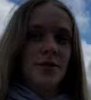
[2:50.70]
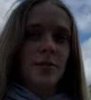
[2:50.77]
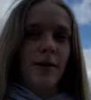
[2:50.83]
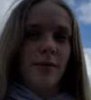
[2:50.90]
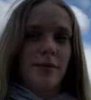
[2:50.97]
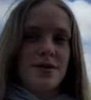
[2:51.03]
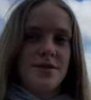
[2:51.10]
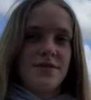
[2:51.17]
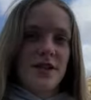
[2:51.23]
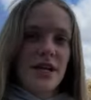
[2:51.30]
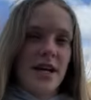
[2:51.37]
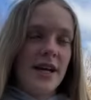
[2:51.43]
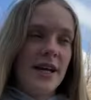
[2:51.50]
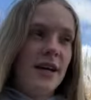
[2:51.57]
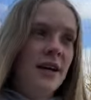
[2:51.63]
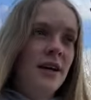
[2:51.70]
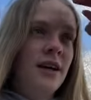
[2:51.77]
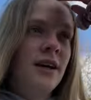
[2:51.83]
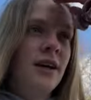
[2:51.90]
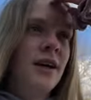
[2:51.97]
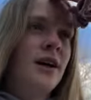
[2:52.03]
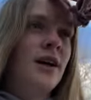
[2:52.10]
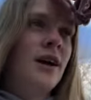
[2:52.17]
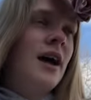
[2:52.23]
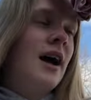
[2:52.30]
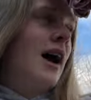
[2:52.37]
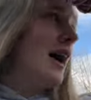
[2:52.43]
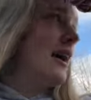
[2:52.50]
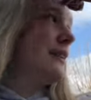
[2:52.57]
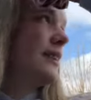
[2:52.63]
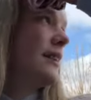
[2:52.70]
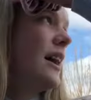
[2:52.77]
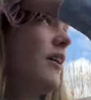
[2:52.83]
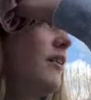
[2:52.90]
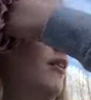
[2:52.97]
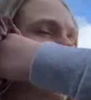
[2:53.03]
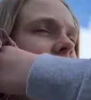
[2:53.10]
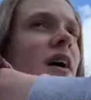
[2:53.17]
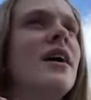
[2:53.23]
pretty much every day and stuff.